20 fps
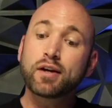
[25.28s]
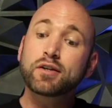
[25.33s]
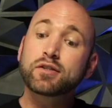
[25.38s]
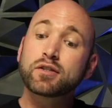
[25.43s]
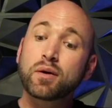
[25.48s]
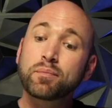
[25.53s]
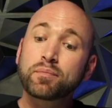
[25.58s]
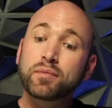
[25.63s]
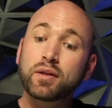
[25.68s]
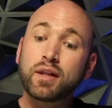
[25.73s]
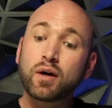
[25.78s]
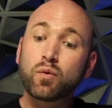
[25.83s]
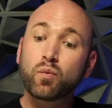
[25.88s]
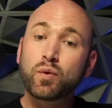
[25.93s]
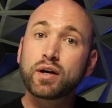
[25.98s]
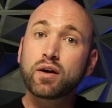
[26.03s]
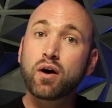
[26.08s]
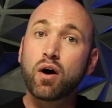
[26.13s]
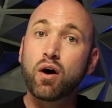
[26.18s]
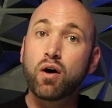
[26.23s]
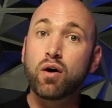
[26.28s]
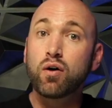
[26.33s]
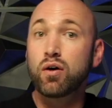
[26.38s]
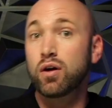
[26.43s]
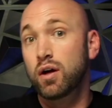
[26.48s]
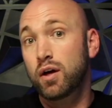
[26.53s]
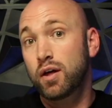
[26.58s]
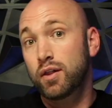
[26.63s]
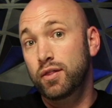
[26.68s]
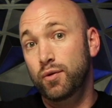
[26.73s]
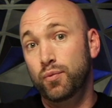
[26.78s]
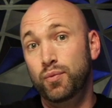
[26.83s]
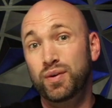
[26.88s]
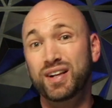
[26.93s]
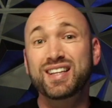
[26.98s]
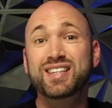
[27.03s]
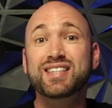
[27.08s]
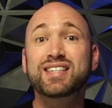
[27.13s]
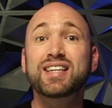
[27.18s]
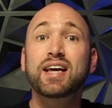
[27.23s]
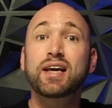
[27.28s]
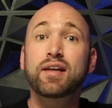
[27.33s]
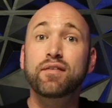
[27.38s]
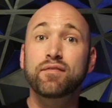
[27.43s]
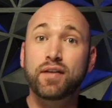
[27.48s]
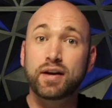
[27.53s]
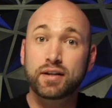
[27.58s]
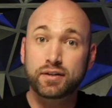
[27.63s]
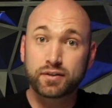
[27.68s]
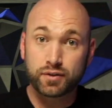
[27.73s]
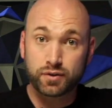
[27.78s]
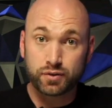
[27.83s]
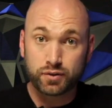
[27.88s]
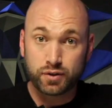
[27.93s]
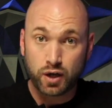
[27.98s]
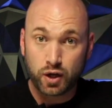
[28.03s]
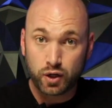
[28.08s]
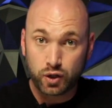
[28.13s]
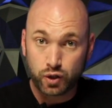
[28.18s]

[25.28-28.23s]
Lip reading: there's something that we call the real estate investor's